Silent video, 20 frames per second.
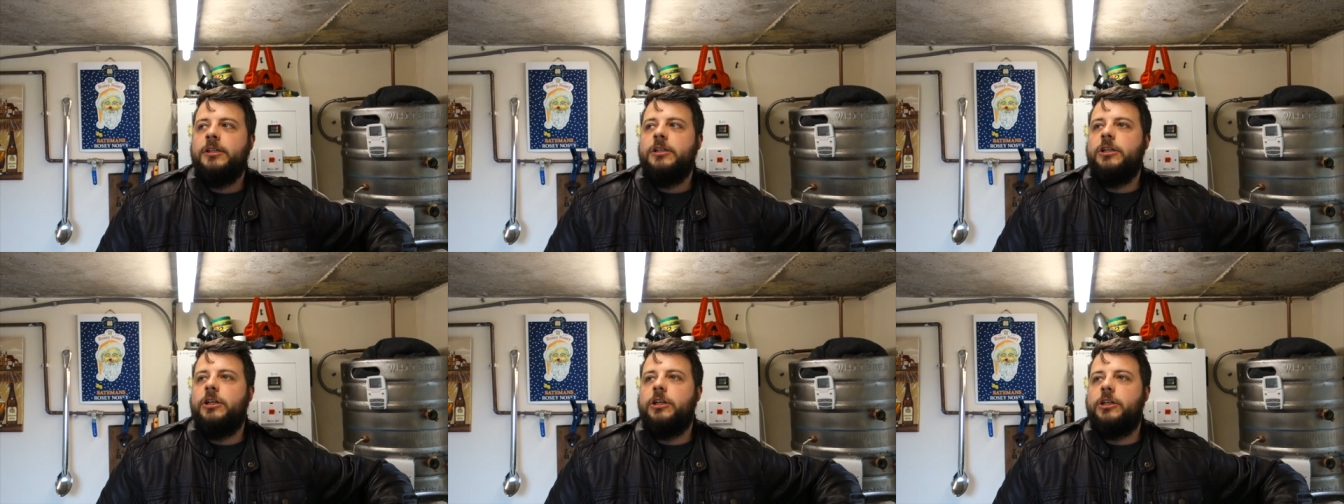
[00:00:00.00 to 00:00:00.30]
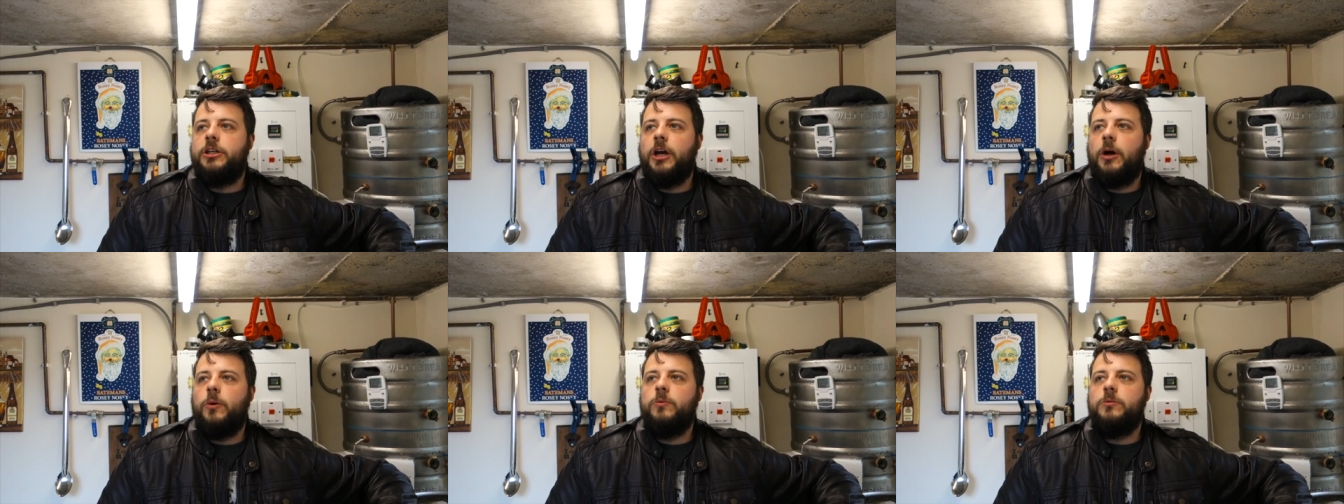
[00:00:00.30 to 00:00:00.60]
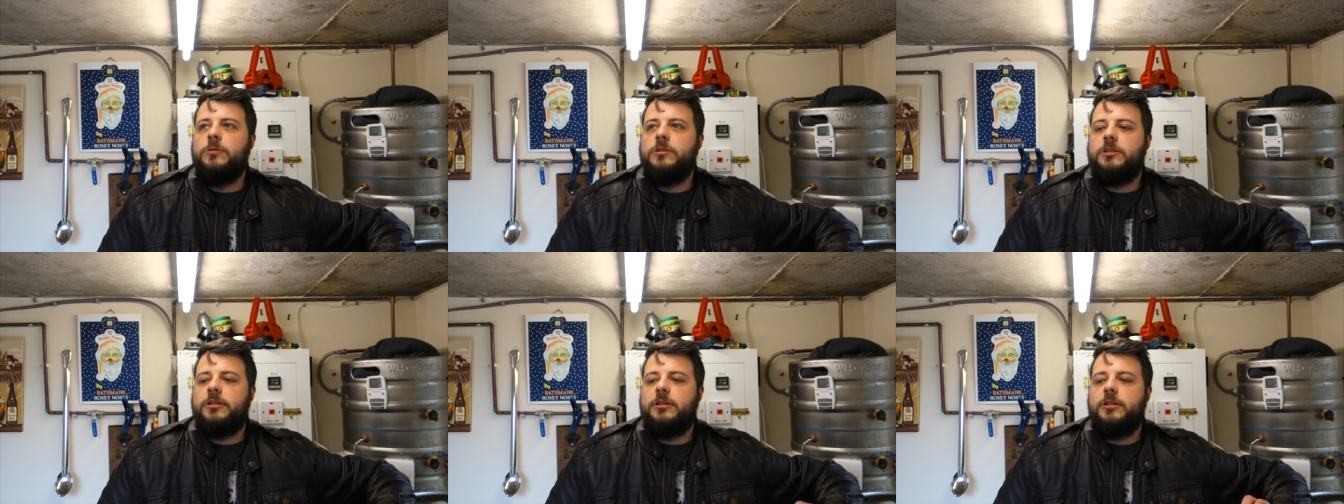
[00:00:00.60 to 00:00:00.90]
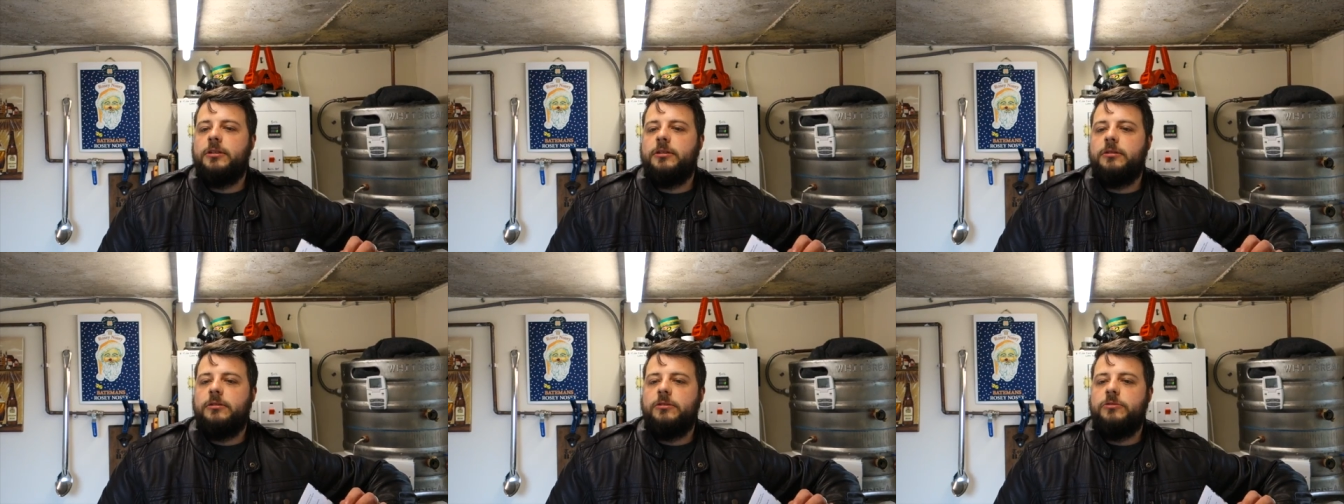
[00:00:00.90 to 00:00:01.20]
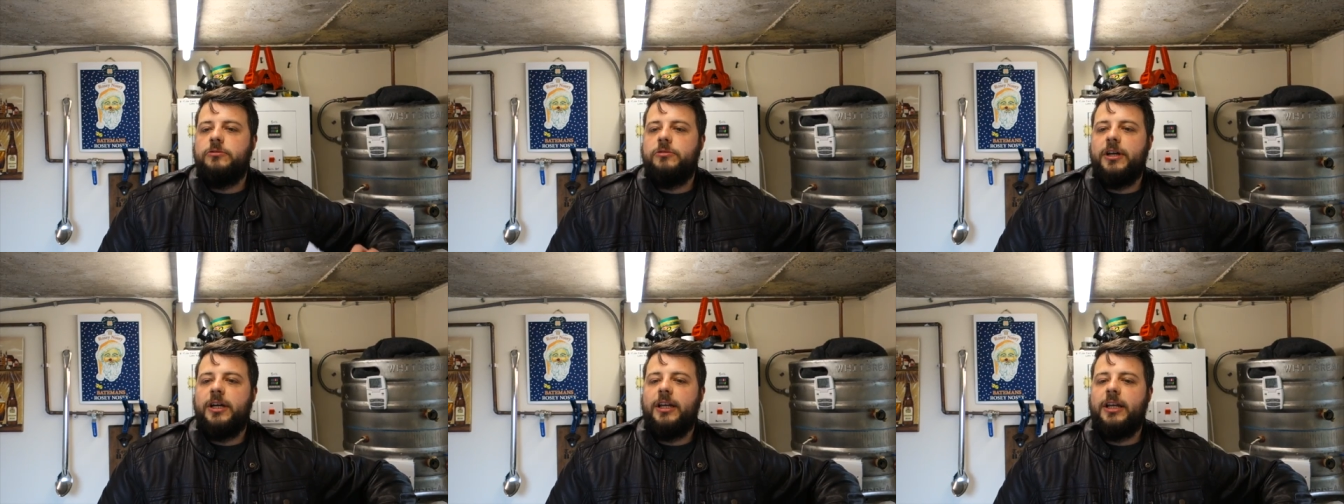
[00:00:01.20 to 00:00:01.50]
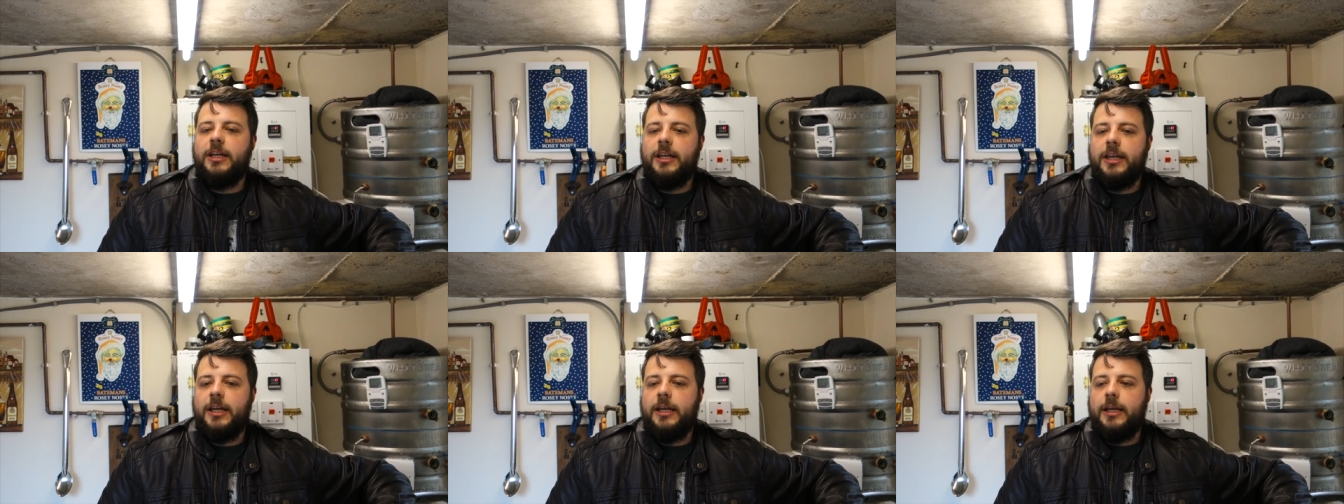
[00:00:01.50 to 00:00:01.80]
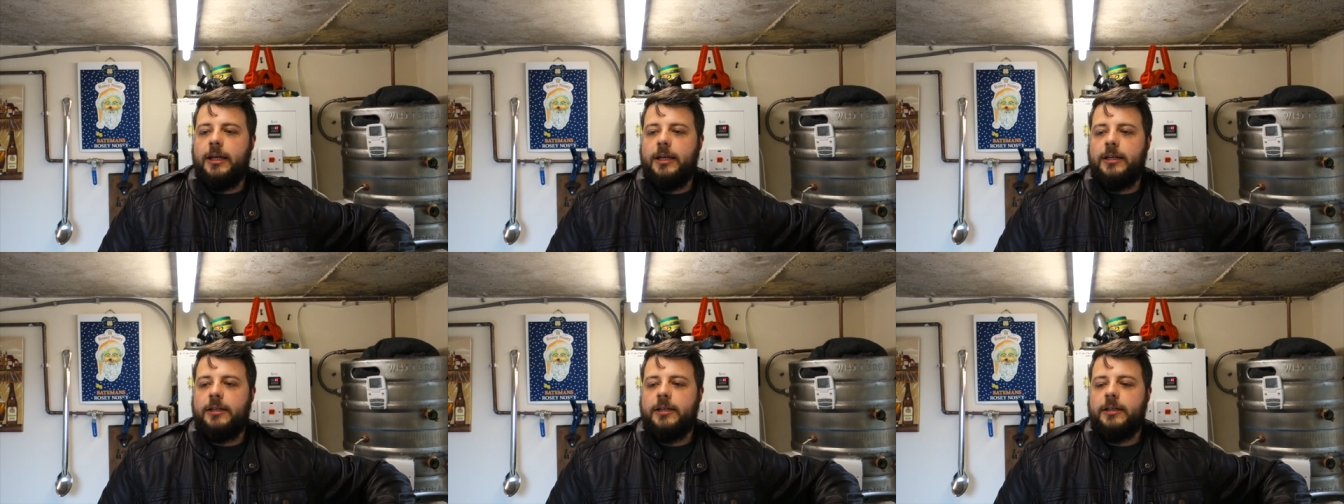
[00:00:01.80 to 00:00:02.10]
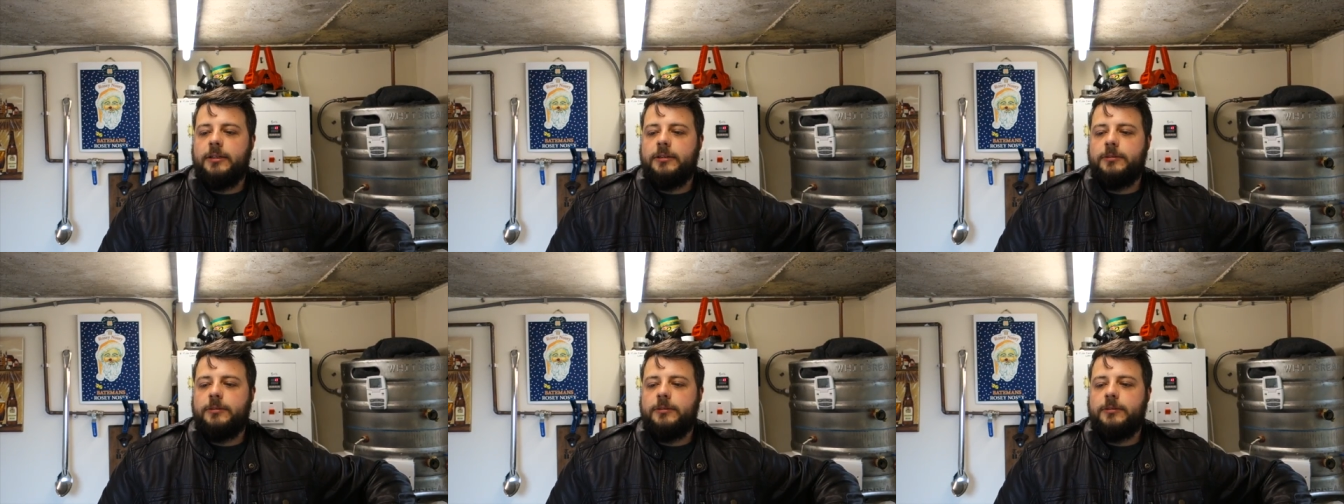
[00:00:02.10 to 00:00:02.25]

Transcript: you don't really need